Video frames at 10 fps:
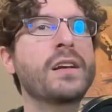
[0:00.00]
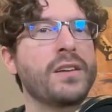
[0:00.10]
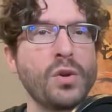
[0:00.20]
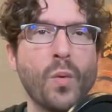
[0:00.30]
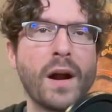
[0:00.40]

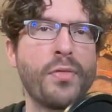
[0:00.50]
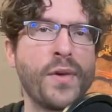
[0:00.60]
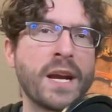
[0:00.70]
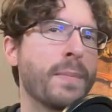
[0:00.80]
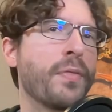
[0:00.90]
you want to
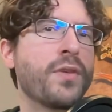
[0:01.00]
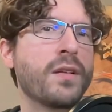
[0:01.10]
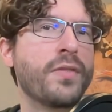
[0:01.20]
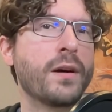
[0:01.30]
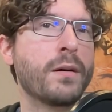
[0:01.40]
think about
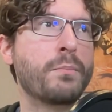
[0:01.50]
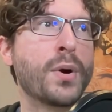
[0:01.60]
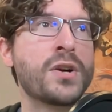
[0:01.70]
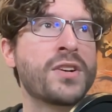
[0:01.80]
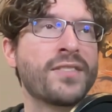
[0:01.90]
the
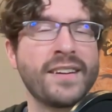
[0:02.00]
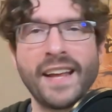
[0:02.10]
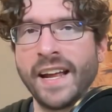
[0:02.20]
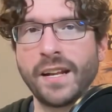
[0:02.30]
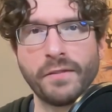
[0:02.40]
purchase
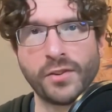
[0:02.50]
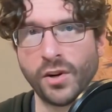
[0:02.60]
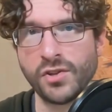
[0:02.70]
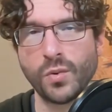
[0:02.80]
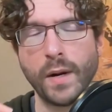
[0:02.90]
intent of a
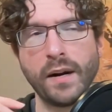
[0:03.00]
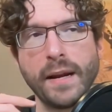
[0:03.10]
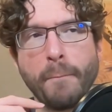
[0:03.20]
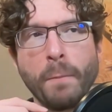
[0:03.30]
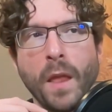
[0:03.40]
search query.